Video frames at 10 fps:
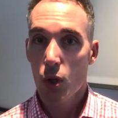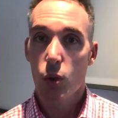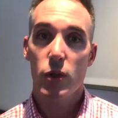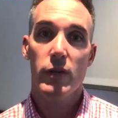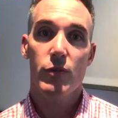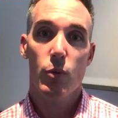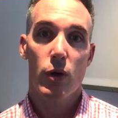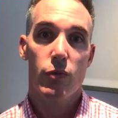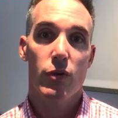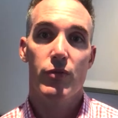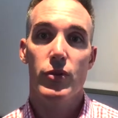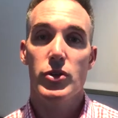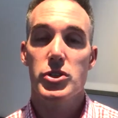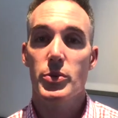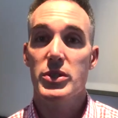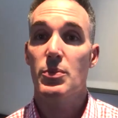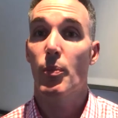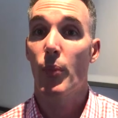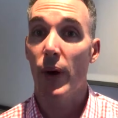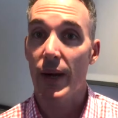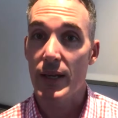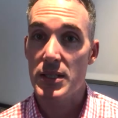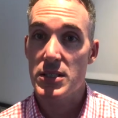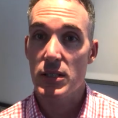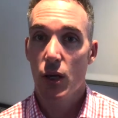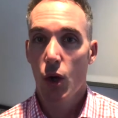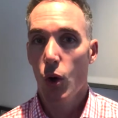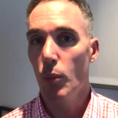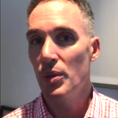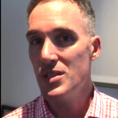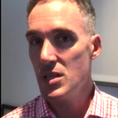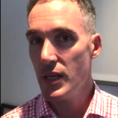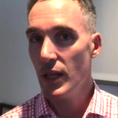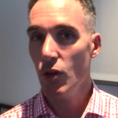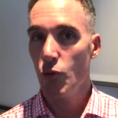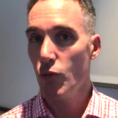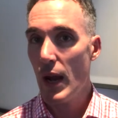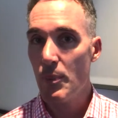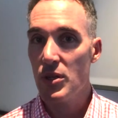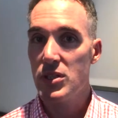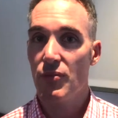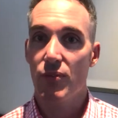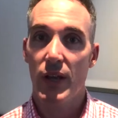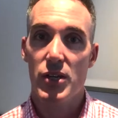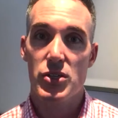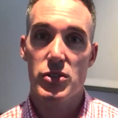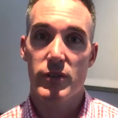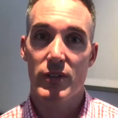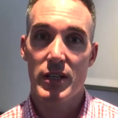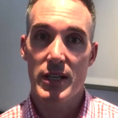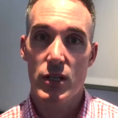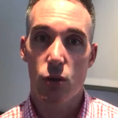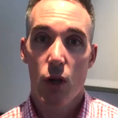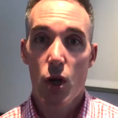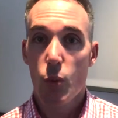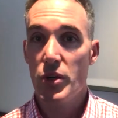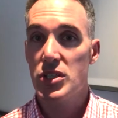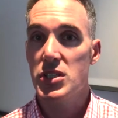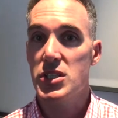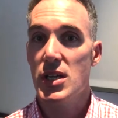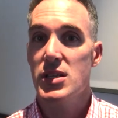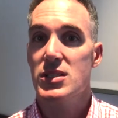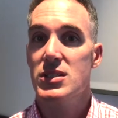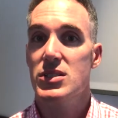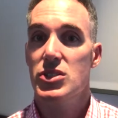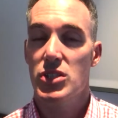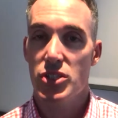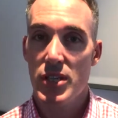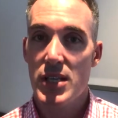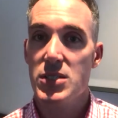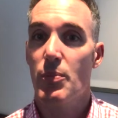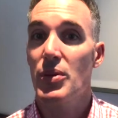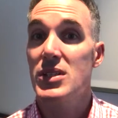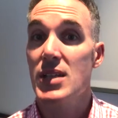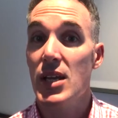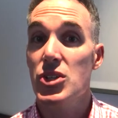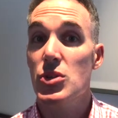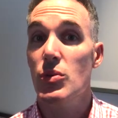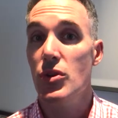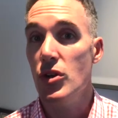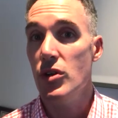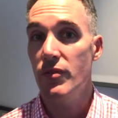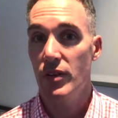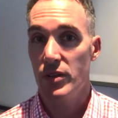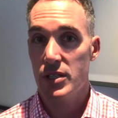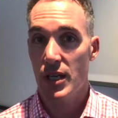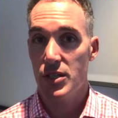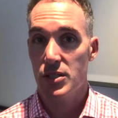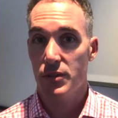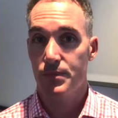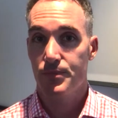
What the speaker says: looking for what are referred to as breaks, or particular rapid deflections of the needle which suggest potential nerve irritation.